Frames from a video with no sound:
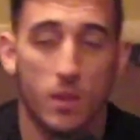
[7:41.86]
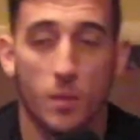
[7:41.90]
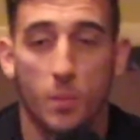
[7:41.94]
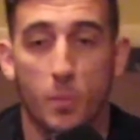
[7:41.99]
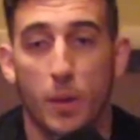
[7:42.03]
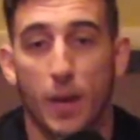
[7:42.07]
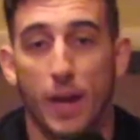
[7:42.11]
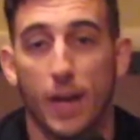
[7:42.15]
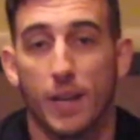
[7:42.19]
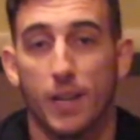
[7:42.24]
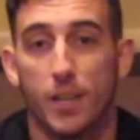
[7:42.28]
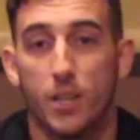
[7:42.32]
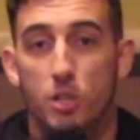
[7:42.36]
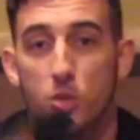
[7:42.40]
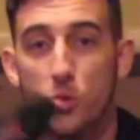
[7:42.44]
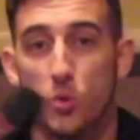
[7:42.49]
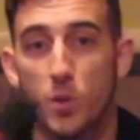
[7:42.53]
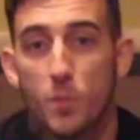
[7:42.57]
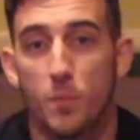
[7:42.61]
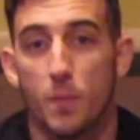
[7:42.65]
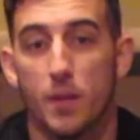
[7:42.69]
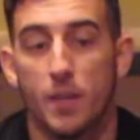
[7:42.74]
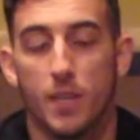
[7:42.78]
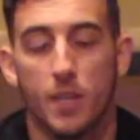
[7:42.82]
the package
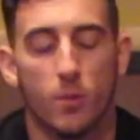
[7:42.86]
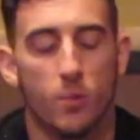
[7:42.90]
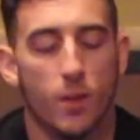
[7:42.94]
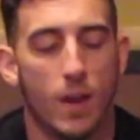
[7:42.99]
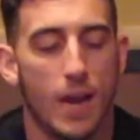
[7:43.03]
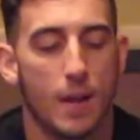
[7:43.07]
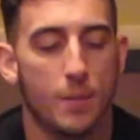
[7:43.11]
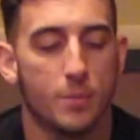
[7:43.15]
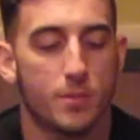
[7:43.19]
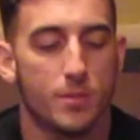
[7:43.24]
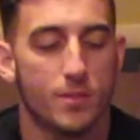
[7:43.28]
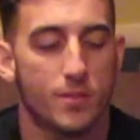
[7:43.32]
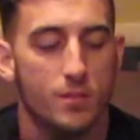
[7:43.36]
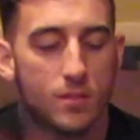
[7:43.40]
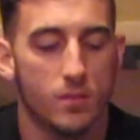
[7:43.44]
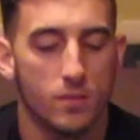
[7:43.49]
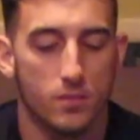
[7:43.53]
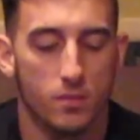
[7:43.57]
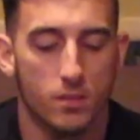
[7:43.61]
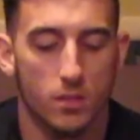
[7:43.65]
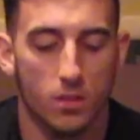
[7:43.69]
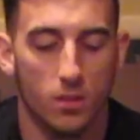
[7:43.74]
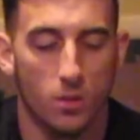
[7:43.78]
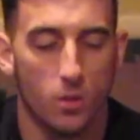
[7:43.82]
with my knee wraps,
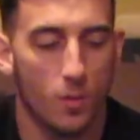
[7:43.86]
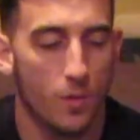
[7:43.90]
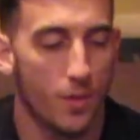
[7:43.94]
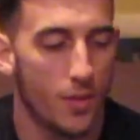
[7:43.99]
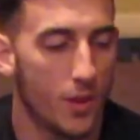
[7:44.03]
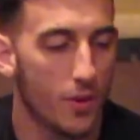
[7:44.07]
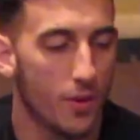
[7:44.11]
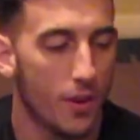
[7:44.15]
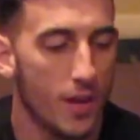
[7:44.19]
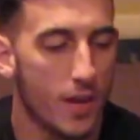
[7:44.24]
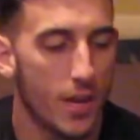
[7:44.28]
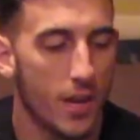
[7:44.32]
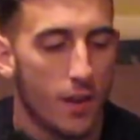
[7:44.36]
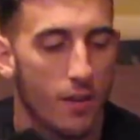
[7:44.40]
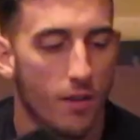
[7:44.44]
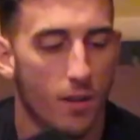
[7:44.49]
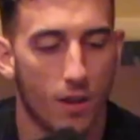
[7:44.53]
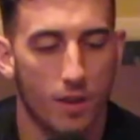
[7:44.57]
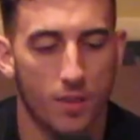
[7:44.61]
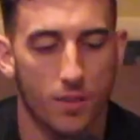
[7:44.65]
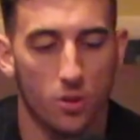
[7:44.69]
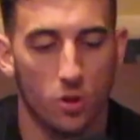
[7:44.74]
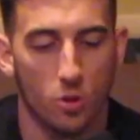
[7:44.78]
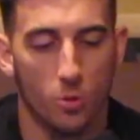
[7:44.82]
so they're in here.
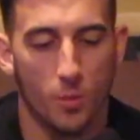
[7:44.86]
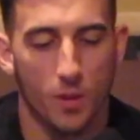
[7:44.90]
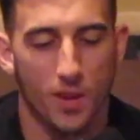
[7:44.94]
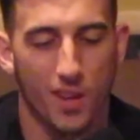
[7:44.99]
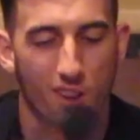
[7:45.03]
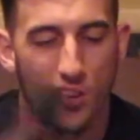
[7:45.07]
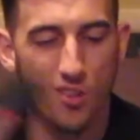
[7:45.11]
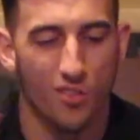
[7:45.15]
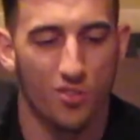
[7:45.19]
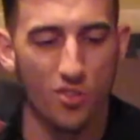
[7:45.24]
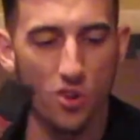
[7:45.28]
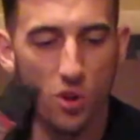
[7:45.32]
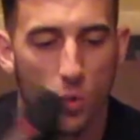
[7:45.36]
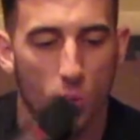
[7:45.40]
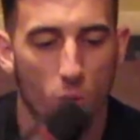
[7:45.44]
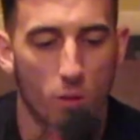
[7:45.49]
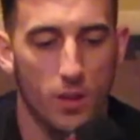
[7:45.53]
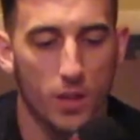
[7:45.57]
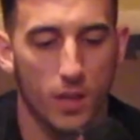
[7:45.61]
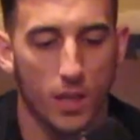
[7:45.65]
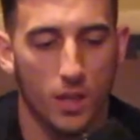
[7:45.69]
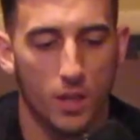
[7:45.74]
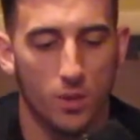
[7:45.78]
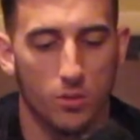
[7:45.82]
I threw them in here. Don't
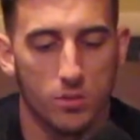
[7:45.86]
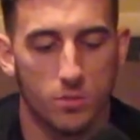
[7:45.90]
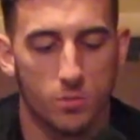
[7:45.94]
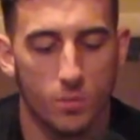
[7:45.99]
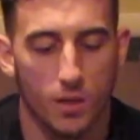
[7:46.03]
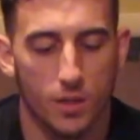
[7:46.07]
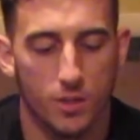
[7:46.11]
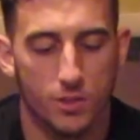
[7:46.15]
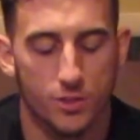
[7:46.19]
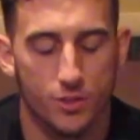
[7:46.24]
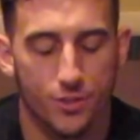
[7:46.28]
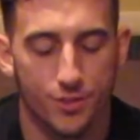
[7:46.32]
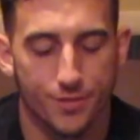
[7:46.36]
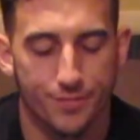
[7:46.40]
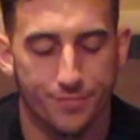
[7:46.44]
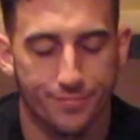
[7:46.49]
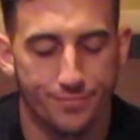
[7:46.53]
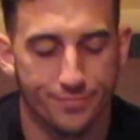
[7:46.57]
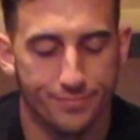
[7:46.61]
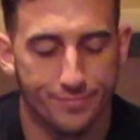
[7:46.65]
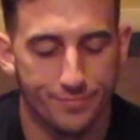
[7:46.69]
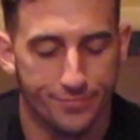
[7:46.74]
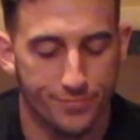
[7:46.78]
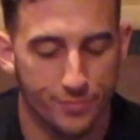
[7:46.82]
really get used much.
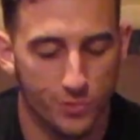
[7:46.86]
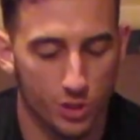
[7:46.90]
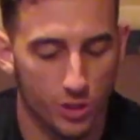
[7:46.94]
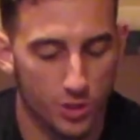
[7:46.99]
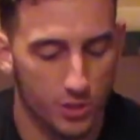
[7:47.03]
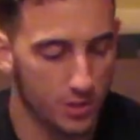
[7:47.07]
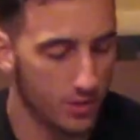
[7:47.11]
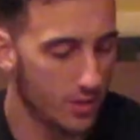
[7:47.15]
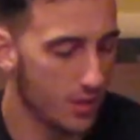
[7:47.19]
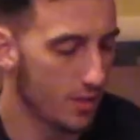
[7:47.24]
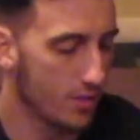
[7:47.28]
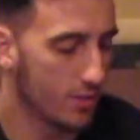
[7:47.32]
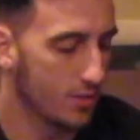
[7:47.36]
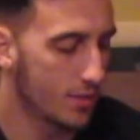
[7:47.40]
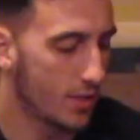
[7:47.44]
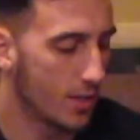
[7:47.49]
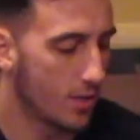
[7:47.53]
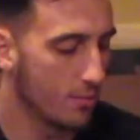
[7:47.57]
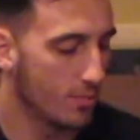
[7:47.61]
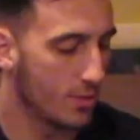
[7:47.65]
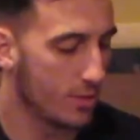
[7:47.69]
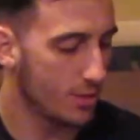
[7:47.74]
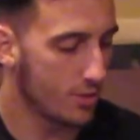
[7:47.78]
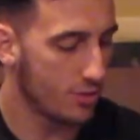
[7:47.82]
Just another set
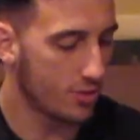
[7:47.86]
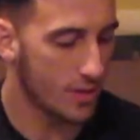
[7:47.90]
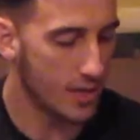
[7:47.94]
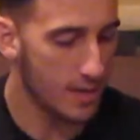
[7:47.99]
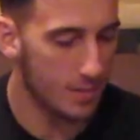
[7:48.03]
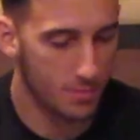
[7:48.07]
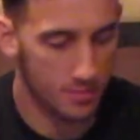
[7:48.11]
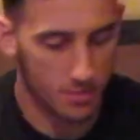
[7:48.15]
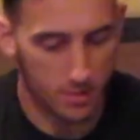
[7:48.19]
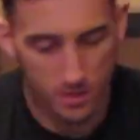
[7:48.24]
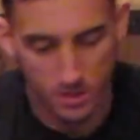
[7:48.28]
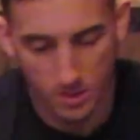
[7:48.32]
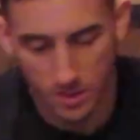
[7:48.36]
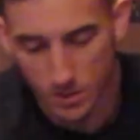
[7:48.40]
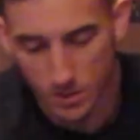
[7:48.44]
of wrist straps.